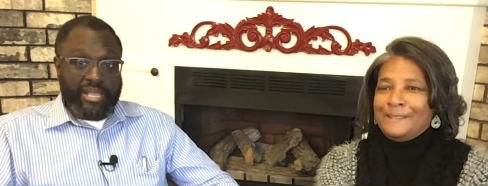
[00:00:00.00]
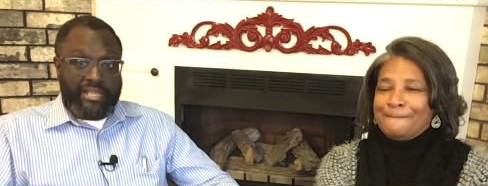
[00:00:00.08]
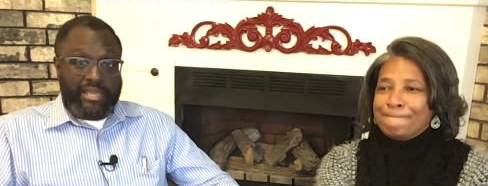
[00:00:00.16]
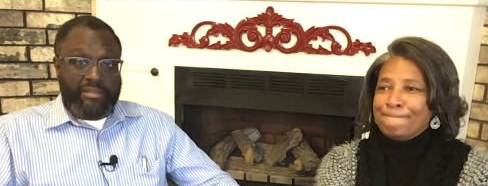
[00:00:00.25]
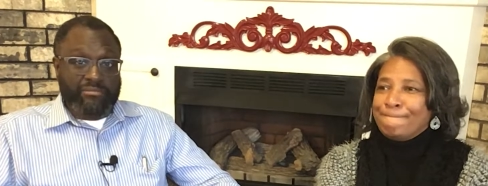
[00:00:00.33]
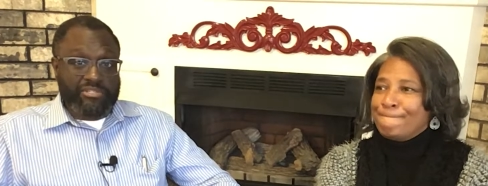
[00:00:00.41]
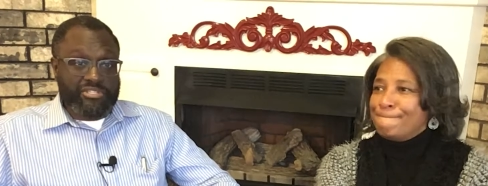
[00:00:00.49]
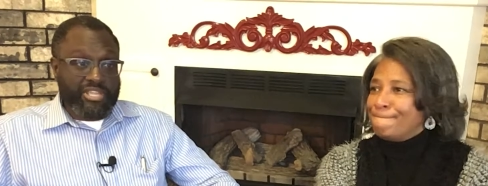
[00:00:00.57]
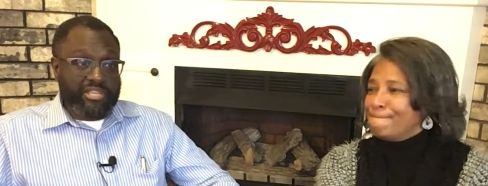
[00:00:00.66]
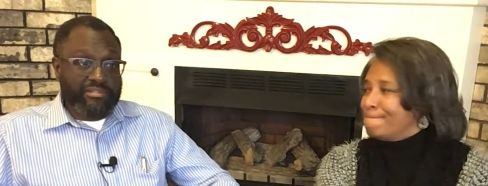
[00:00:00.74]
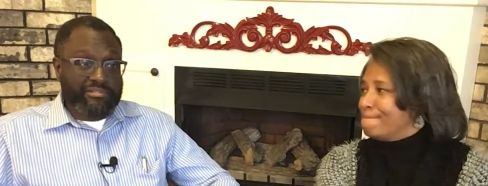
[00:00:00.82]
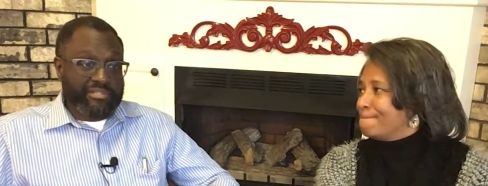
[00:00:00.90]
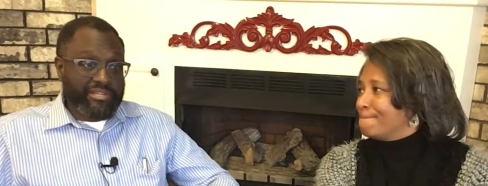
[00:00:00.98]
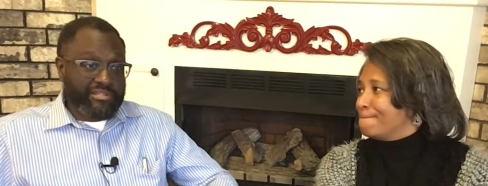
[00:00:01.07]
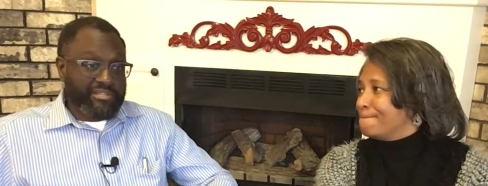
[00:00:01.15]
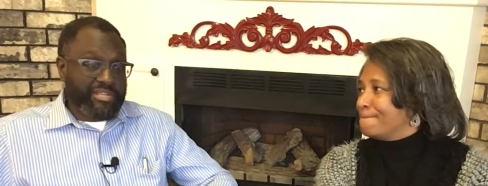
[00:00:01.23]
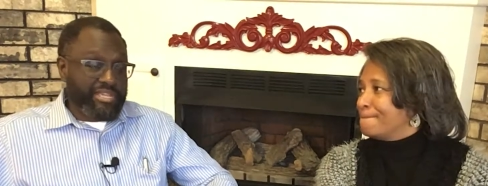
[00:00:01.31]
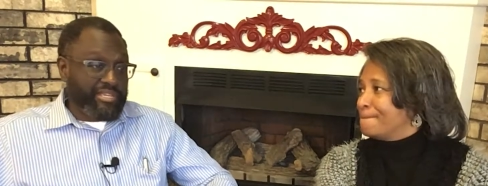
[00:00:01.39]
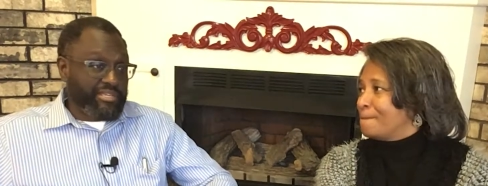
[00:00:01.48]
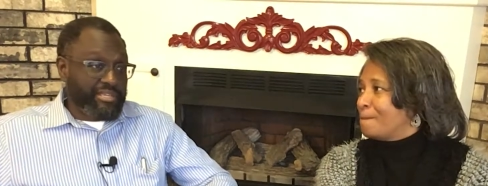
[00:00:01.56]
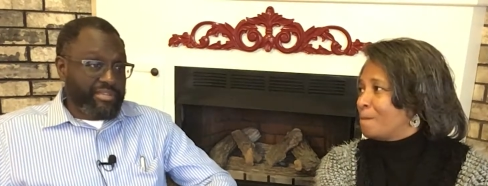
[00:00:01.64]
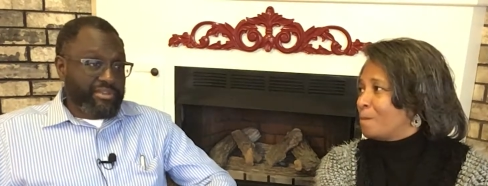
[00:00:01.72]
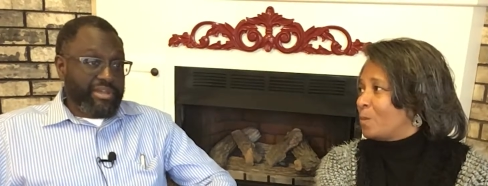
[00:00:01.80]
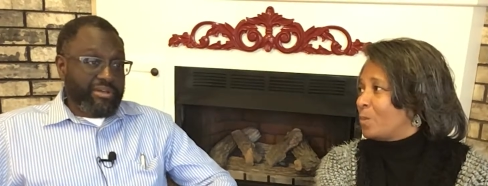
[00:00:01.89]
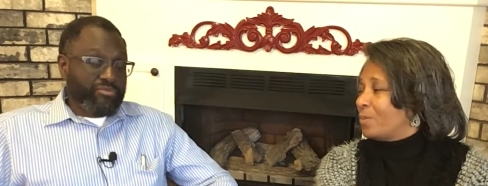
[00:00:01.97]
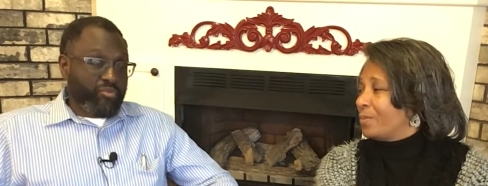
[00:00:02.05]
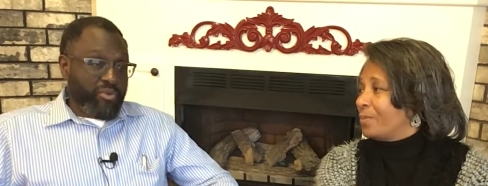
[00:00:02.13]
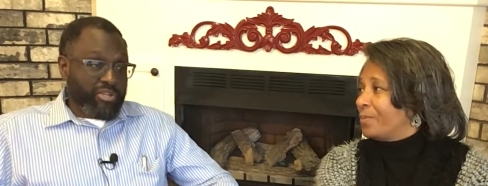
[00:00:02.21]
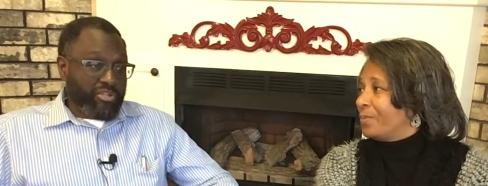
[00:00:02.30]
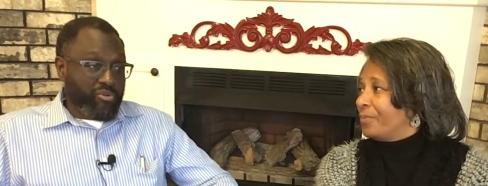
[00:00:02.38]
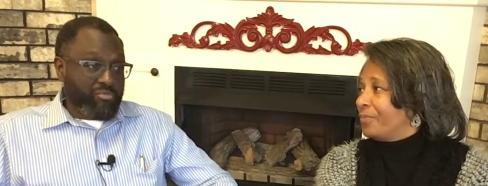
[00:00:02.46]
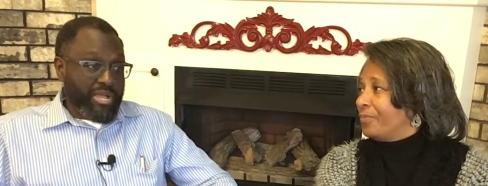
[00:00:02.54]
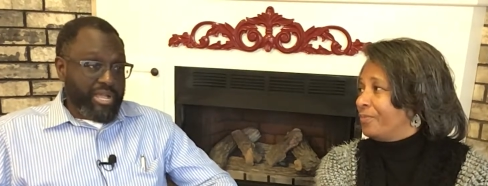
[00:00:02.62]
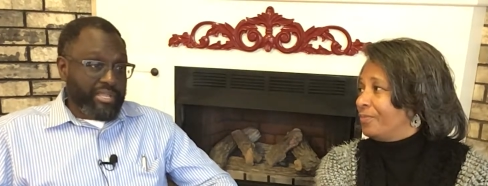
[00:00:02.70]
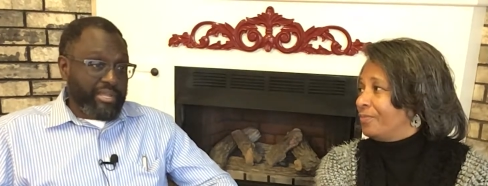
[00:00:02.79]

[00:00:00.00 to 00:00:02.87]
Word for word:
Speaker 1: I, got on the scales the other day. I was working on my